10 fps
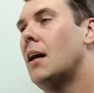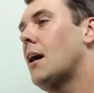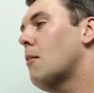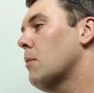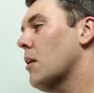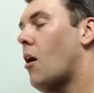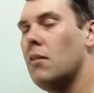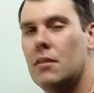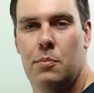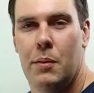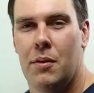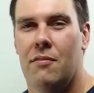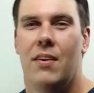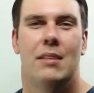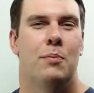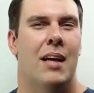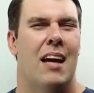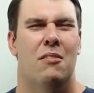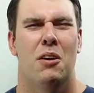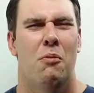with all people on Facebook, I
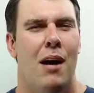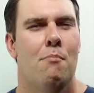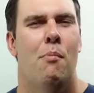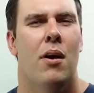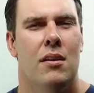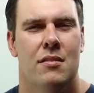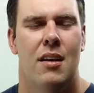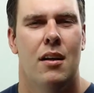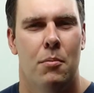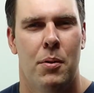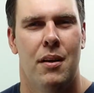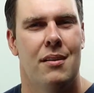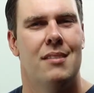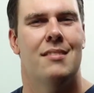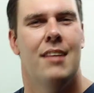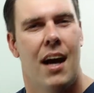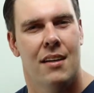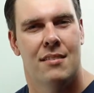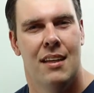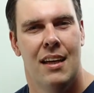don't know why Mark Zuckerberg, the
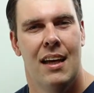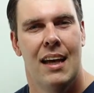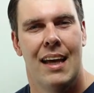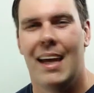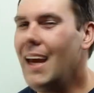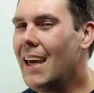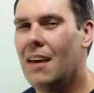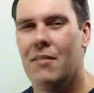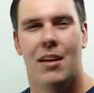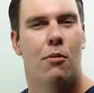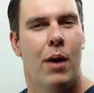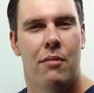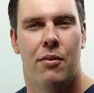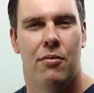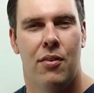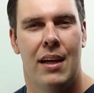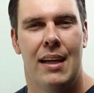Zucks, he ain't giving it away for free.